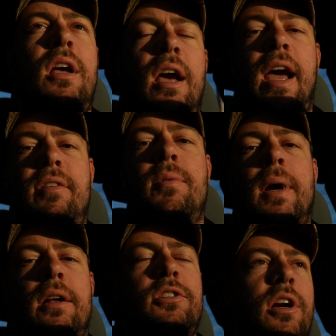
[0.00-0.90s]
a half a
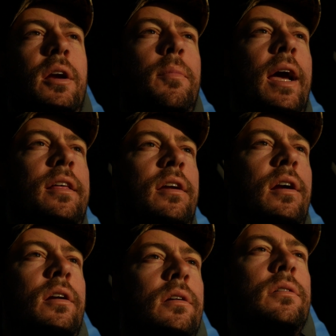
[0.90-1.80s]
mile trek back
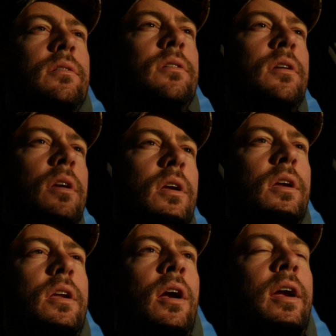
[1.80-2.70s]
there,
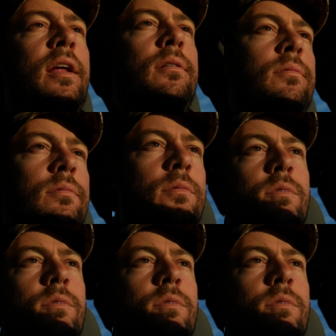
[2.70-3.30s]
and carrying